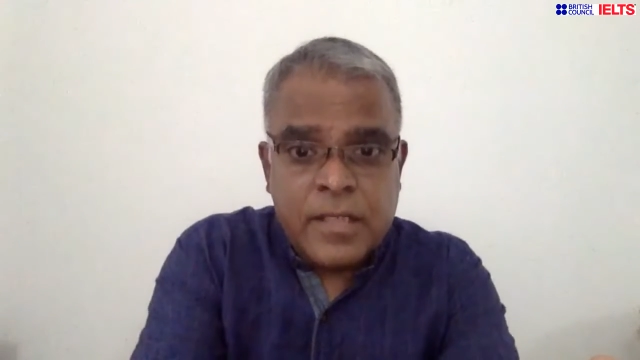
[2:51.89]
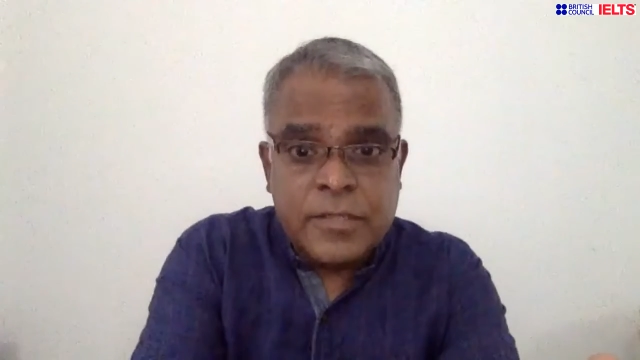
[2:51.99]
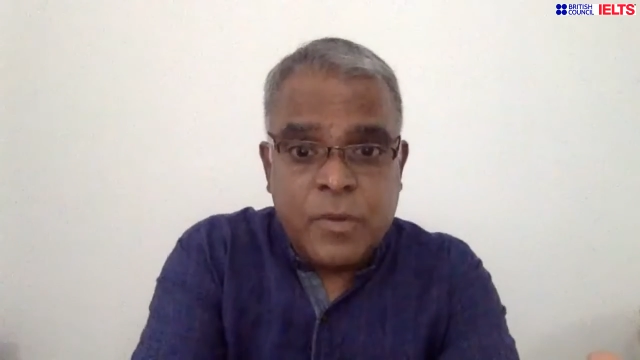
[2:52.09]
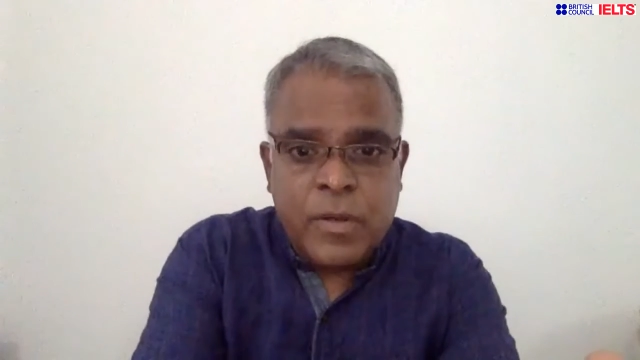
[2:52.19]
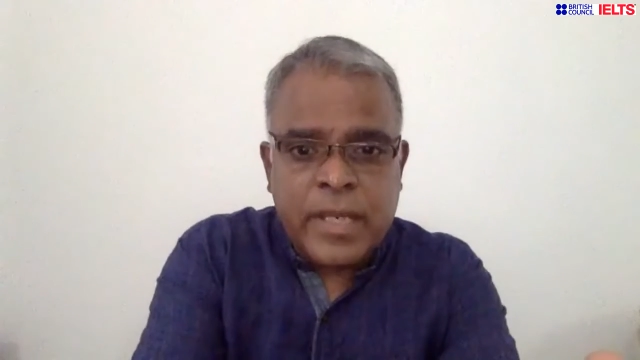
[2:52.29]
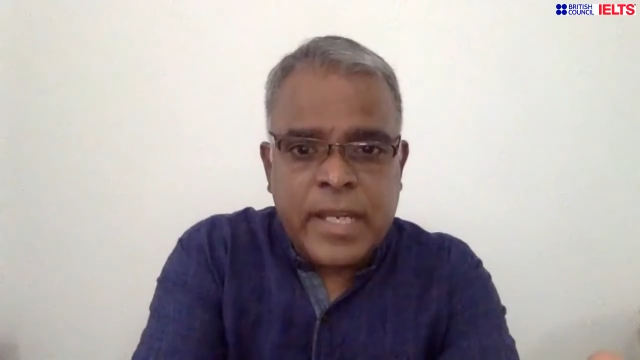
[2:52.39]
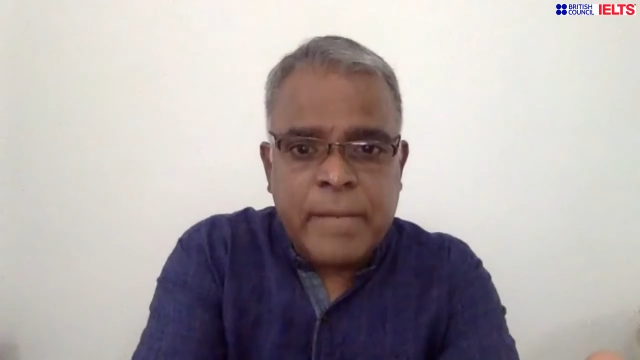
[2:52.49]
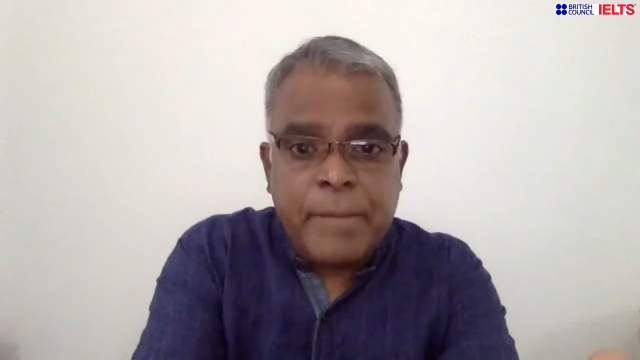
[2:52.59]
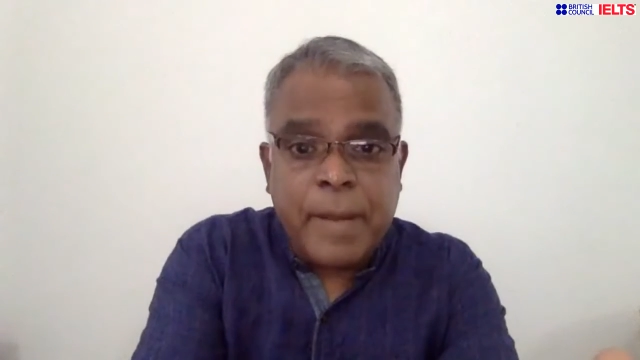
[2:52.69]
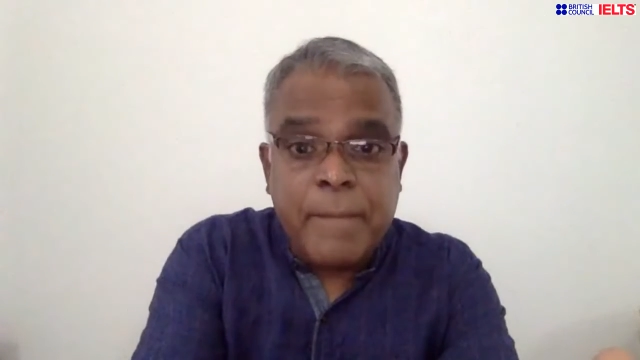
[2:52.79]
Smoking
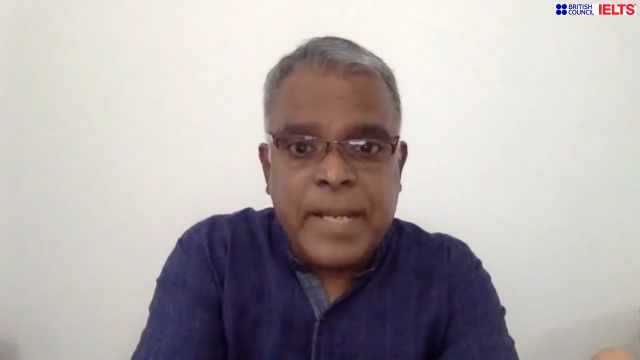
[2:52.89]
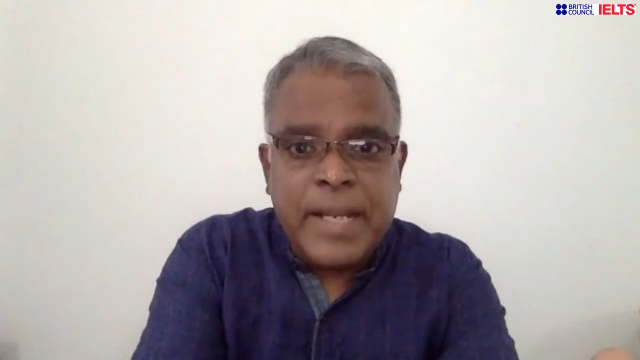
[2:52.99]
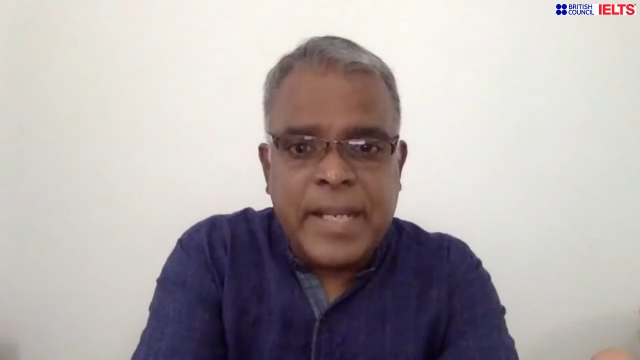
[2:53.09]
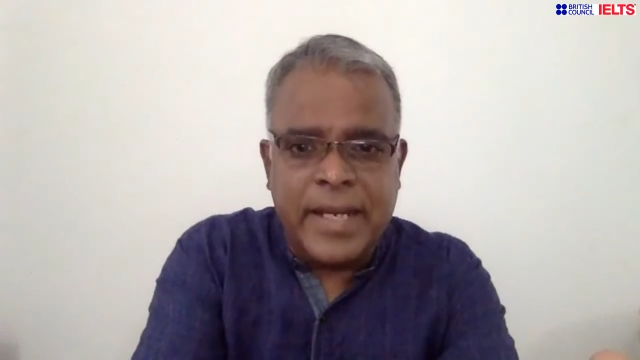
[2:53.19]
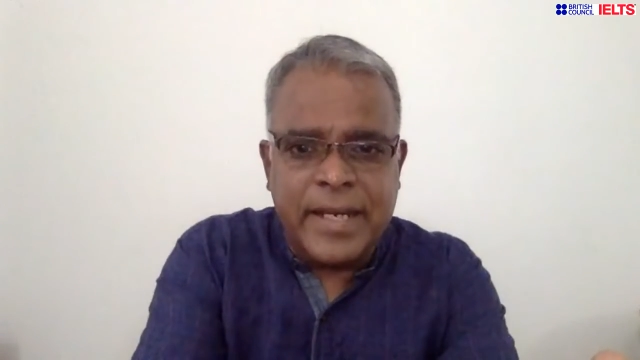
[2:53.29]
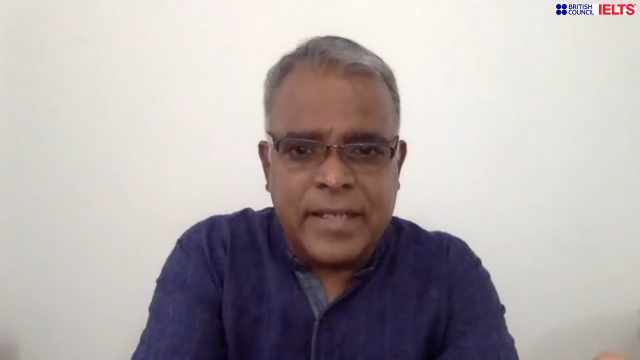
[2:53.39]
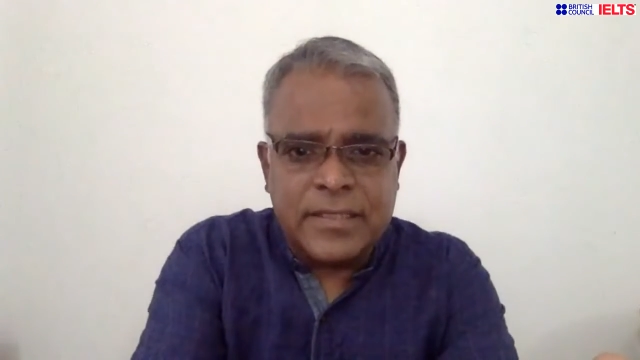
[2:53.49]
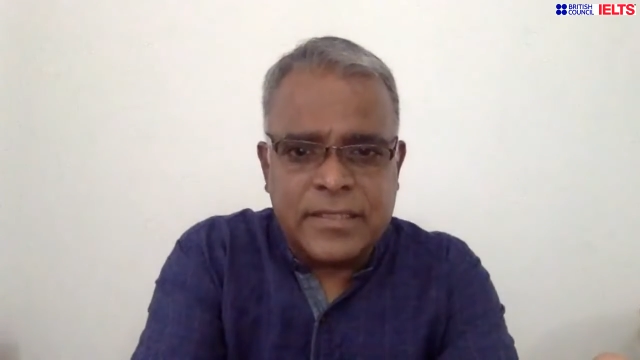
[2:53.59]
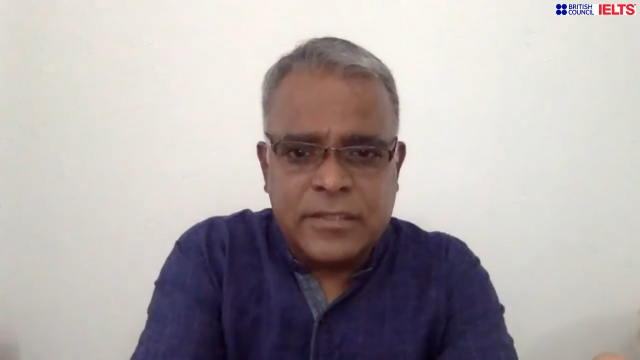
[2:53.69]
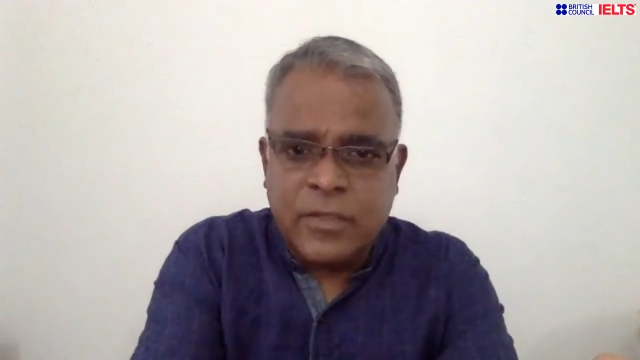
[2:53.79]
in public
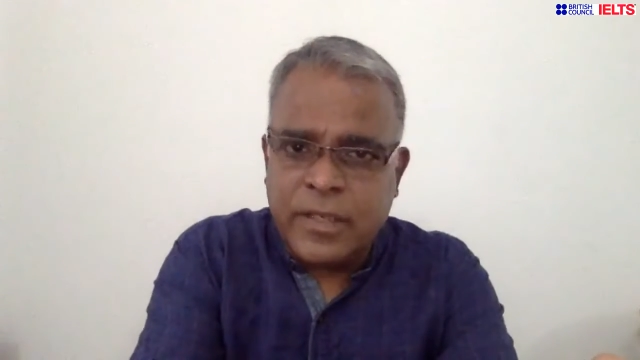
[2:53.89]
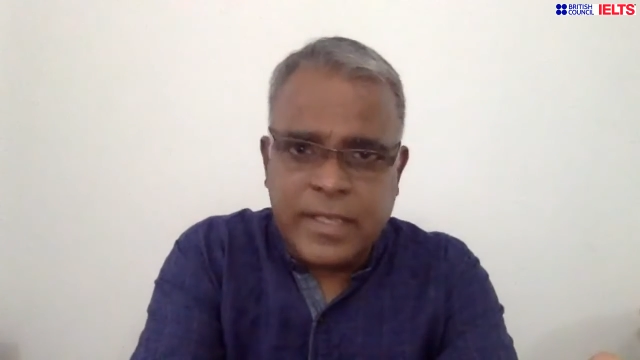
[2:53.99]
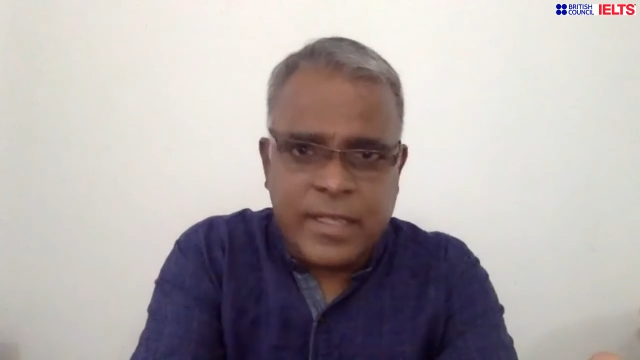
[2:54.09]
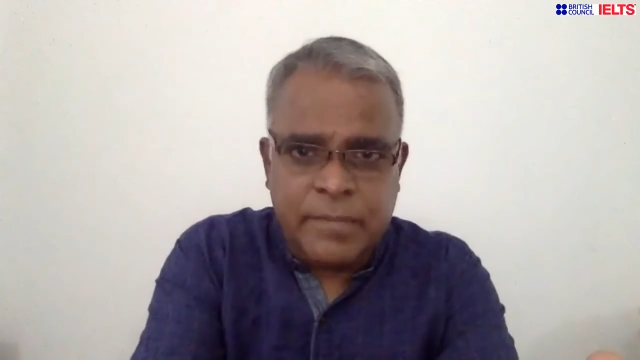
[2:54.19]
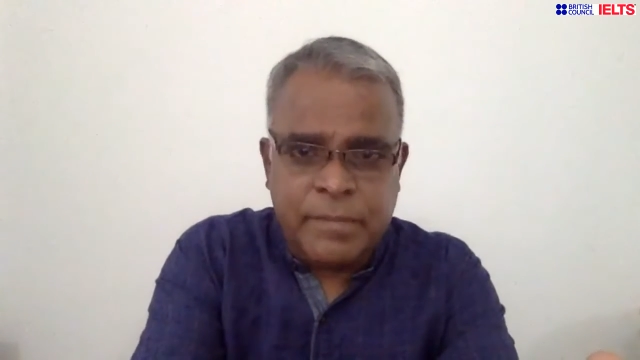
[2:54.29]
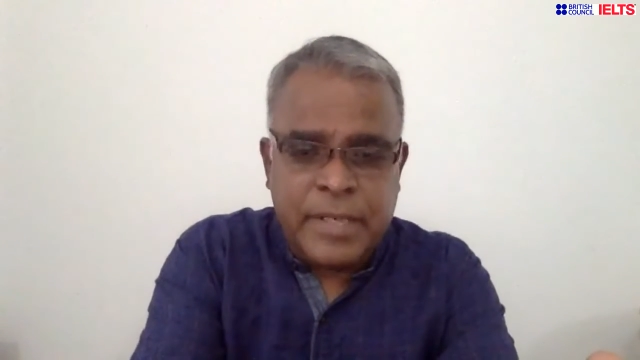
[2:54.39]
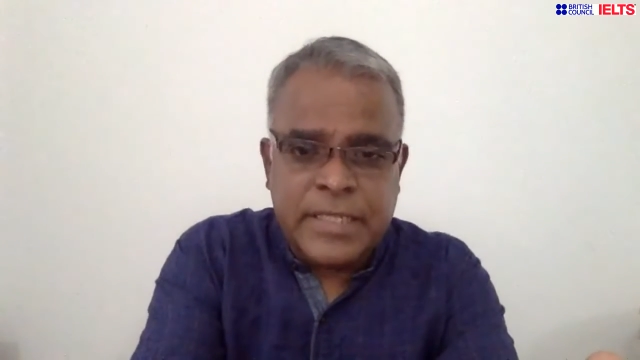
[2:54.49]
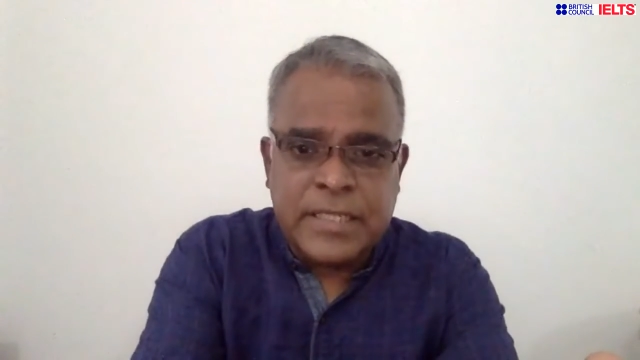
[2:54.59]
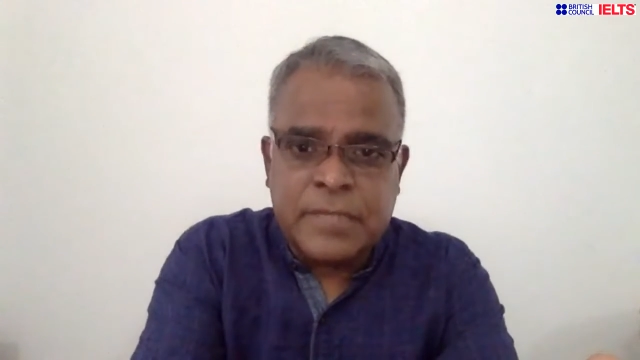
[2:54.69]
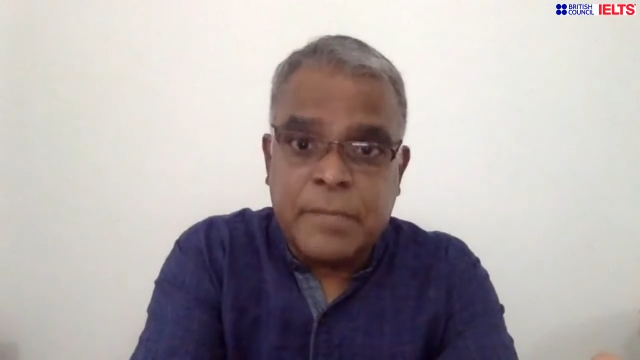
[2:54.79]
areas, not in other
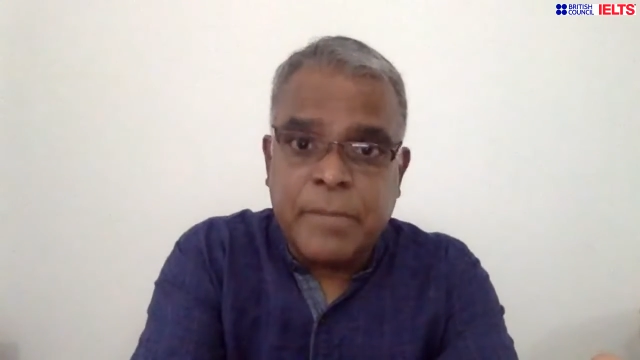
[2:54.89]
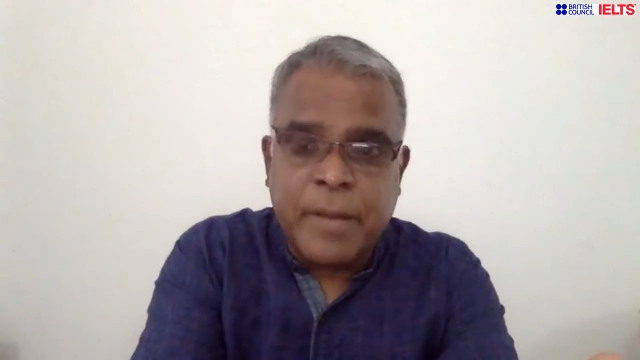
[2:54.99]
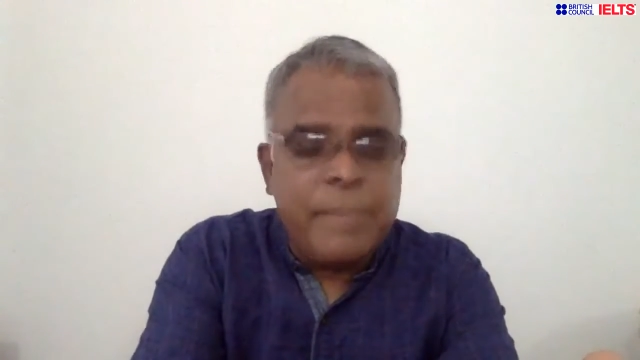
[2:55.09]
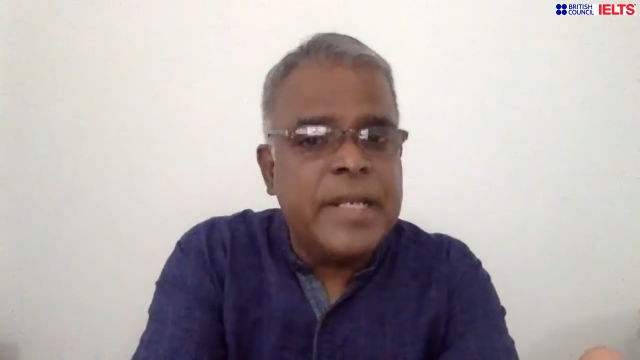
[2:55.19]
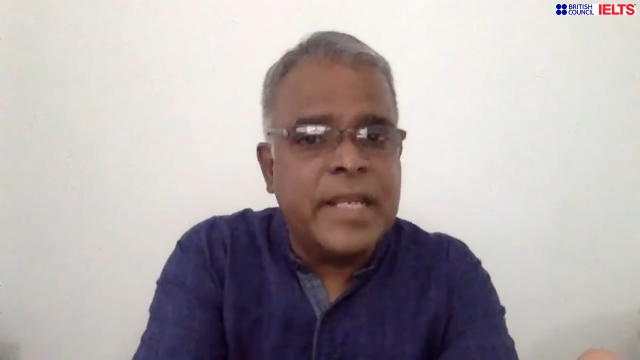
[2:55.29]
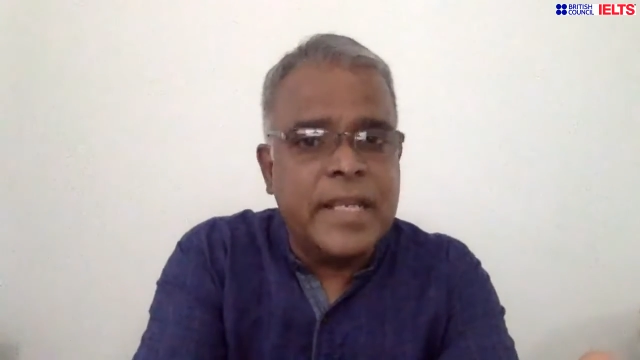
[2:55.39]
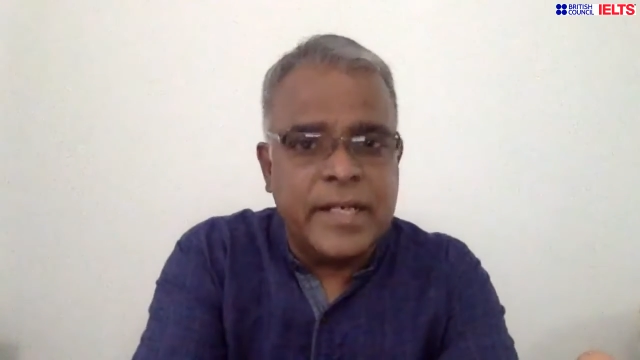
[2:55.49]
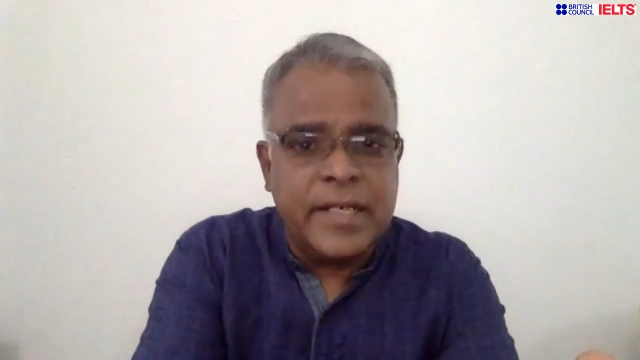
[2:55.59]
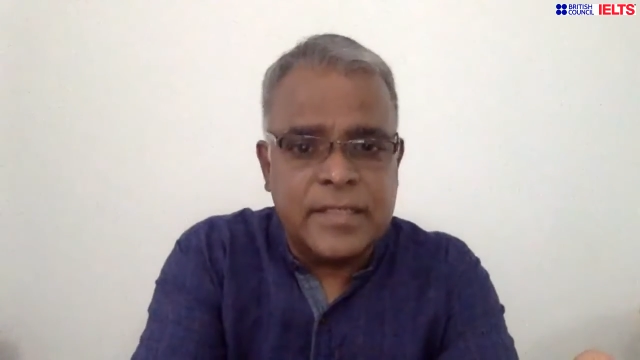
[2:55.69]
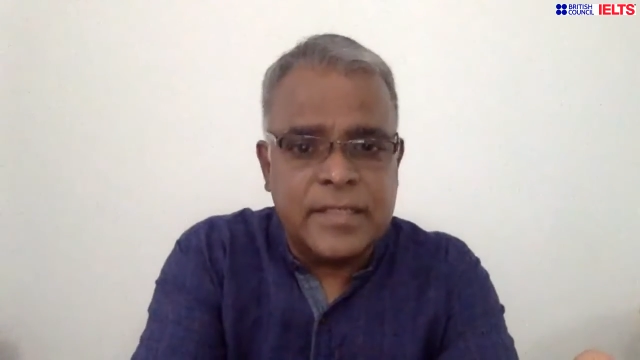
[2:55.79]
places, but public areas.